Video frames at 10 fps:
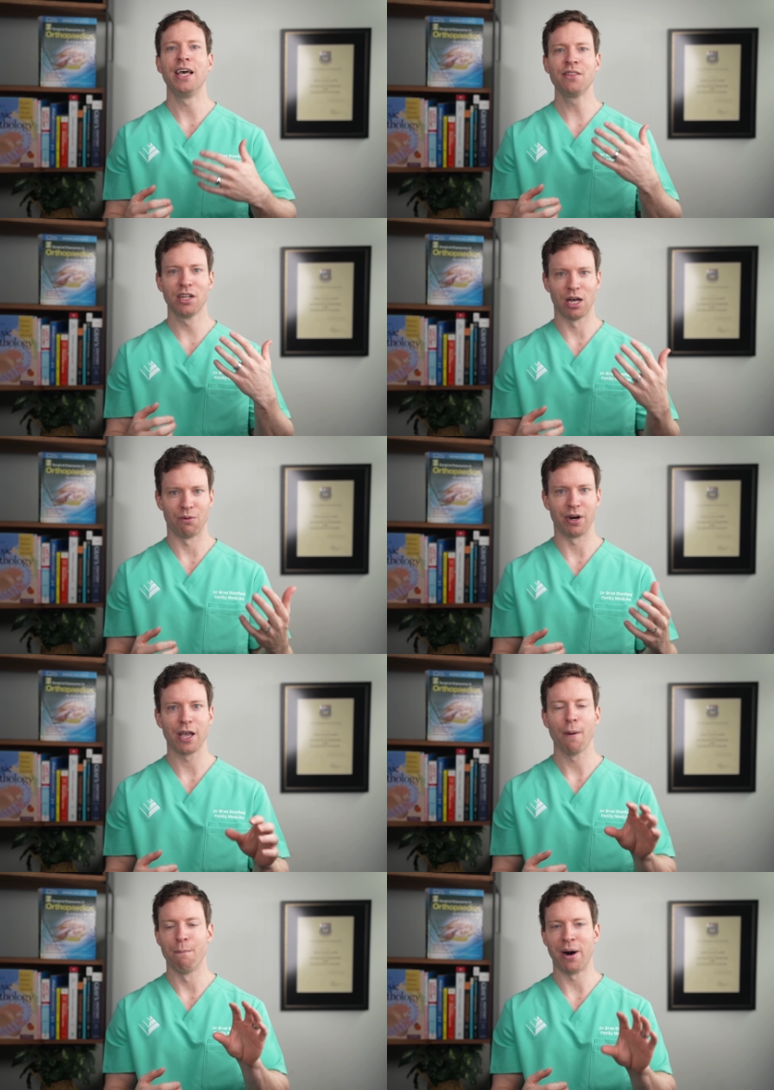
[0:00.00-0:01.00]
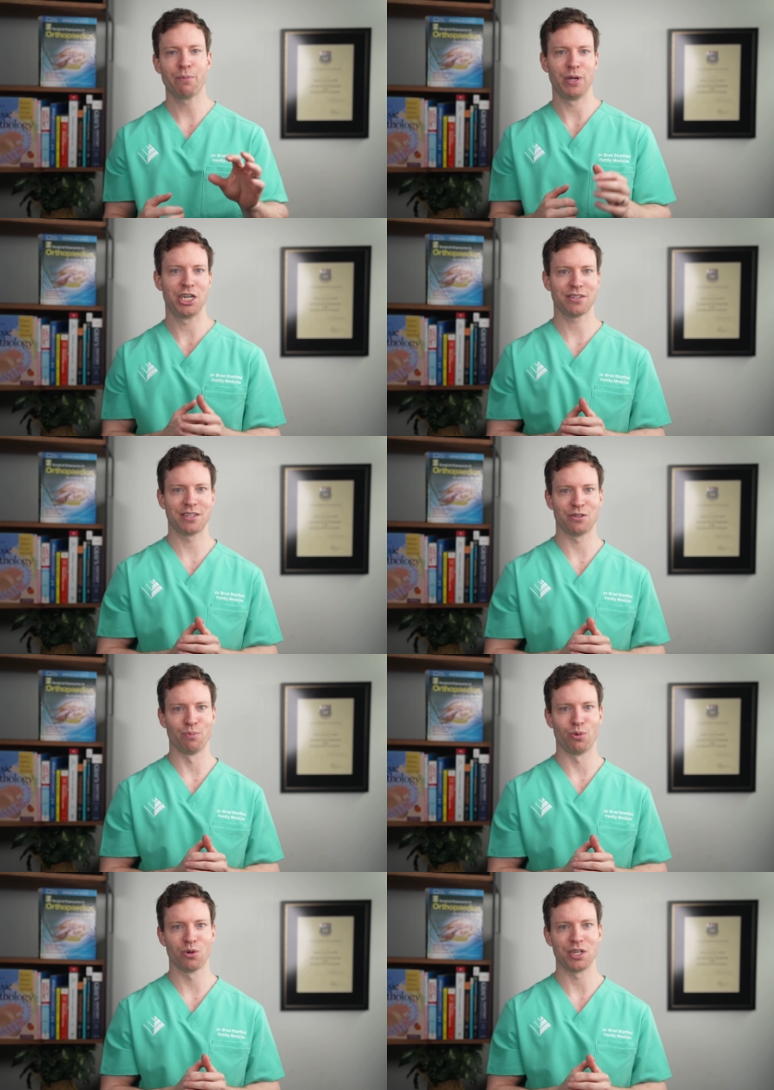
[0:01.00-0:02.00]
in the lowering might be just as
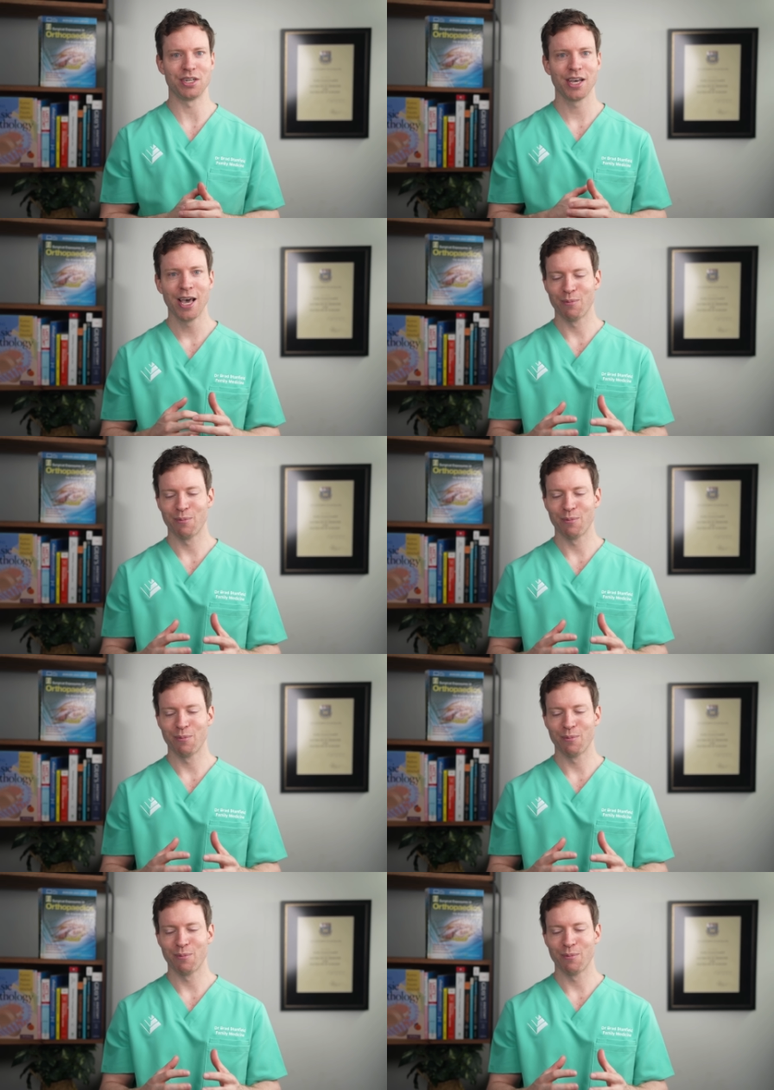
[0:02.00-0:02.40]
important,